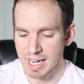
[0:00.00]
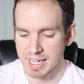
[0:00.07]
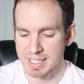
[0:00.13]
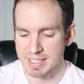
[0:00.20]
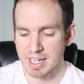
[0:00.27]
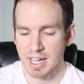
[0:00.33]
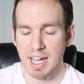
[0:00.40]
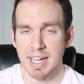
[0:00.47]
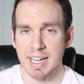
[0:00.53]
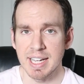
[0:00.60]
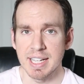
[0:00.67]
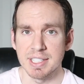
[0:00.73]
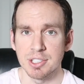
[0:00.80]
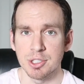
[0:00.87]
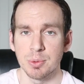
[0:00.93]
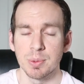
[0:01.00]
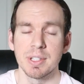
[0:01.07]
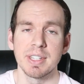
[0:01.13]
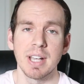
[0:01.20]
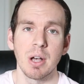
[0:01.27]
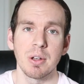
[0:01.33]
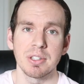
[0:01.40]
and as high as
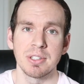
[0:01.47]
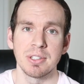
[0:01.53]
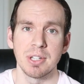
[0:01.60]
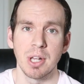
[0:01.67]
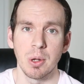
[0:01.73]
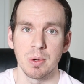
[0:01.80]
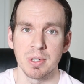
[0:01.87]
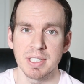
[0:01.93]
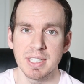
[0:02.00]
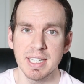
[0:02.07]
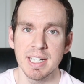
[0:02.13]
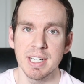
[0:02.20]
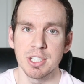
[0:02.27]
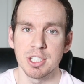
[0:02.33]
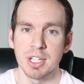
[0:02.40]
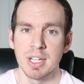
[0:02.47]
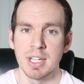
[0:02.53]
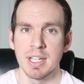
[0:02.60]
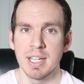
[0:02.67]
three thousand dollars each.